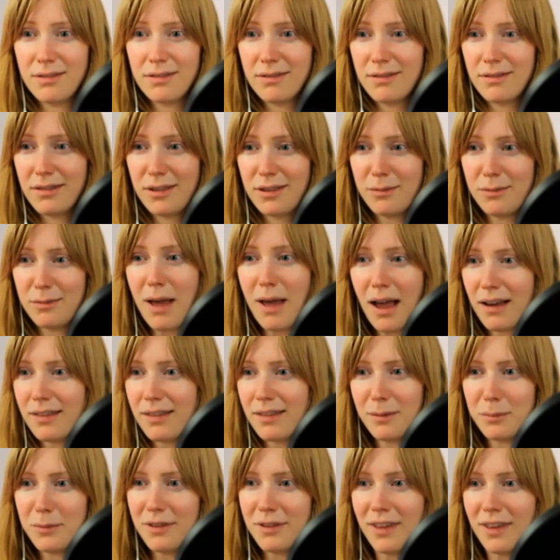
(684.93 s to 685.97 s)
smacked
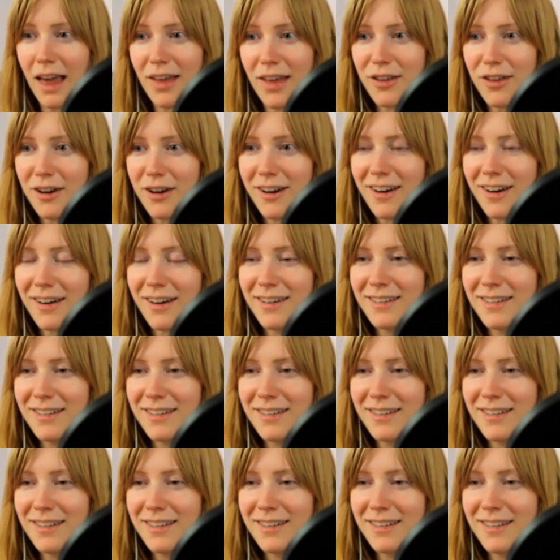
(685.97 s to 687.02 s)
them together
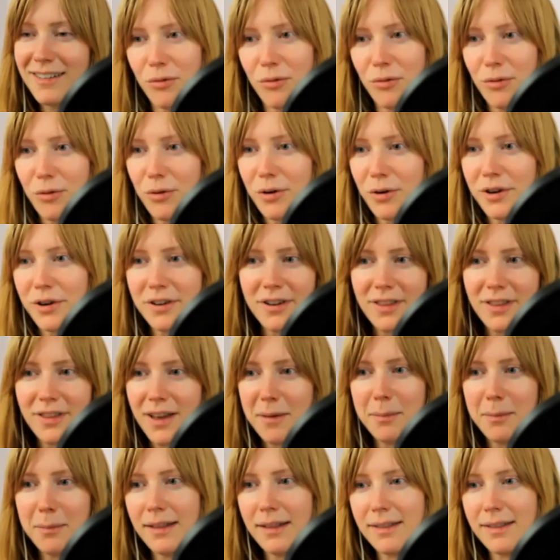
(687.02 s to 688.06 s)
in an order
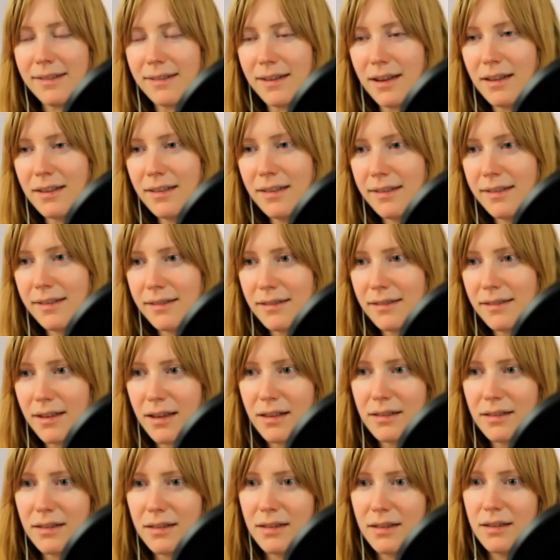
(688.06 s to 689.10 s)
that made sense
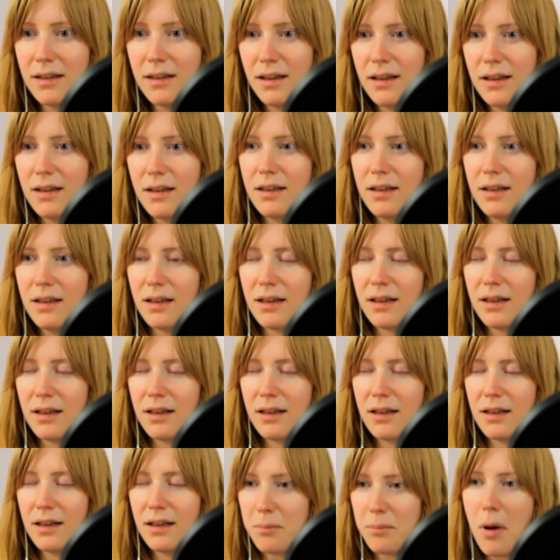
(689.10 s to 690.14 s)
and
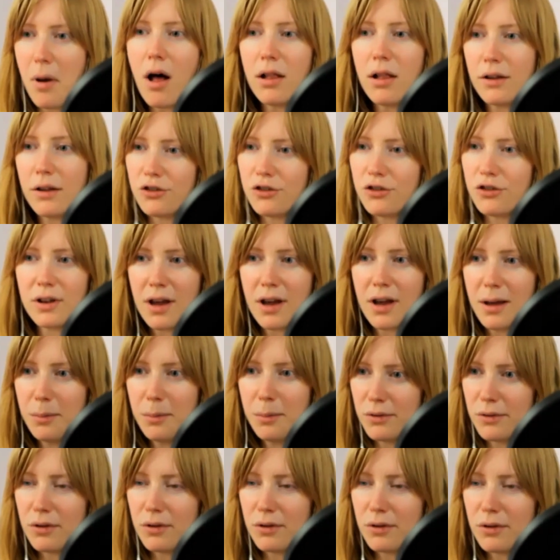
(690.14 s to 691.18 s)
and polished it up
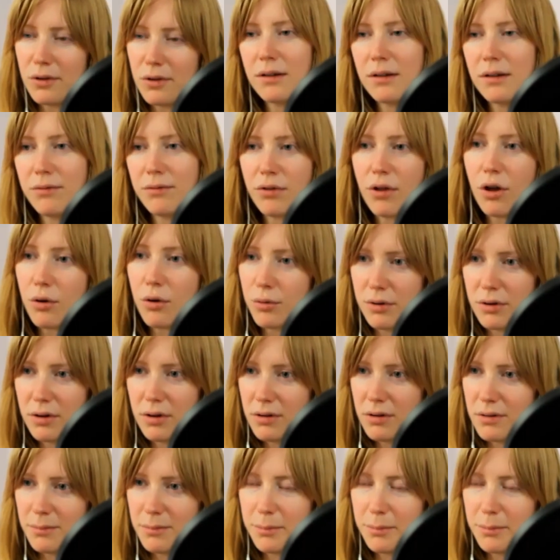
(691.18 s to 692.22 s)
so that it flowed
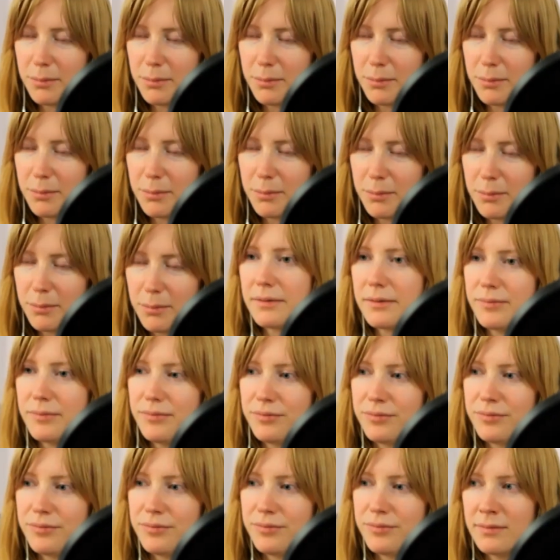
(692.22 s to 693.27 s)
better but
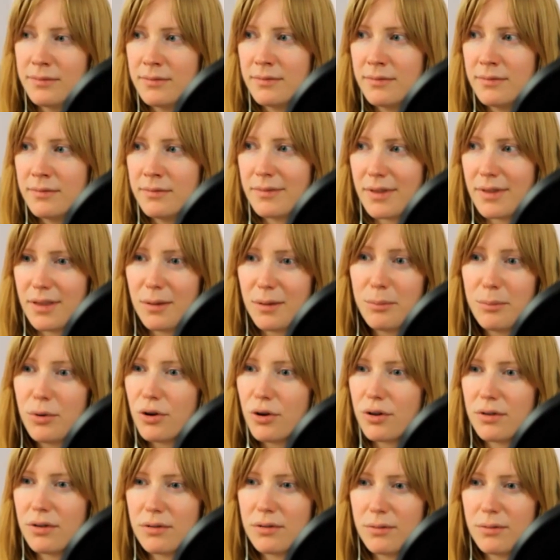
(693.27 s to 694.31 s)
the
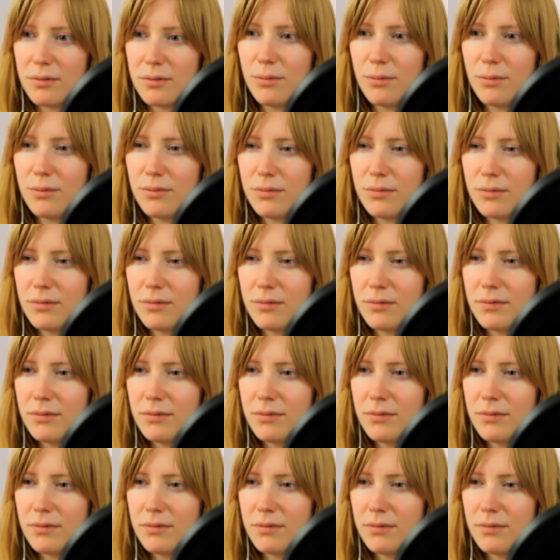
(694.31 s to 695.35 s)
book
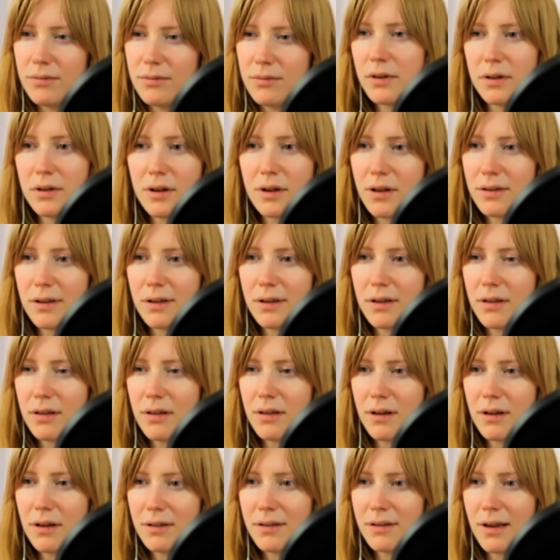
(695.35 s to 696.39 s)
the book did not take a
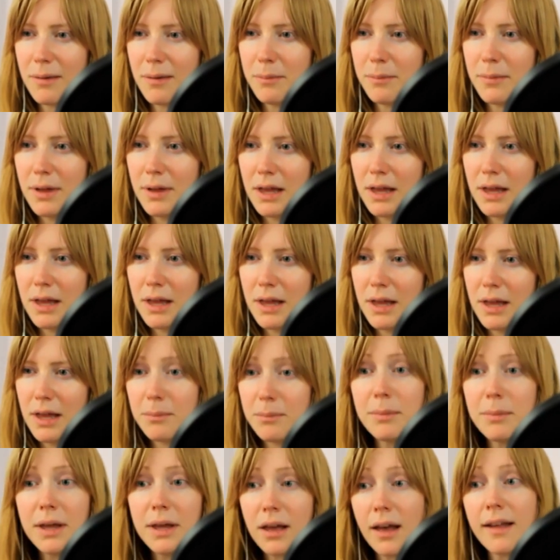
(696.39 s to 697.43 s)
long time
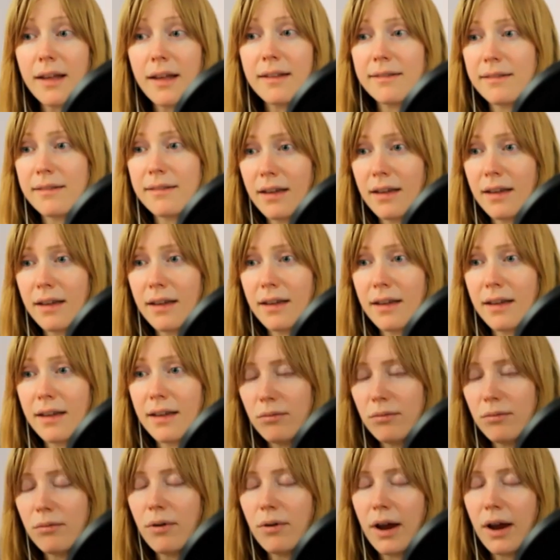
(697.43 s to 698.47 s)
because i had been
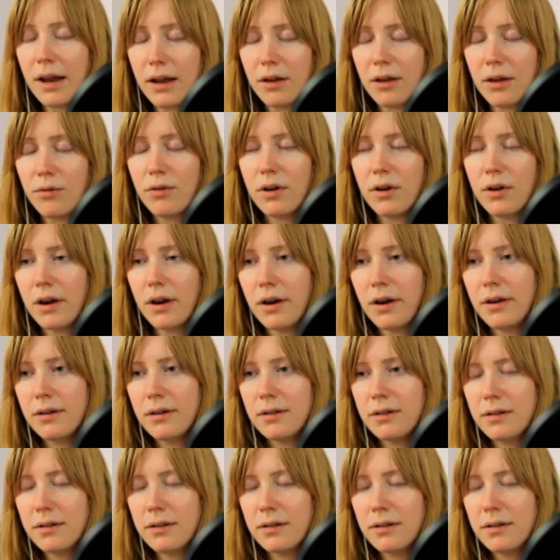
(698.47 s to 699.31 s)
writing for a year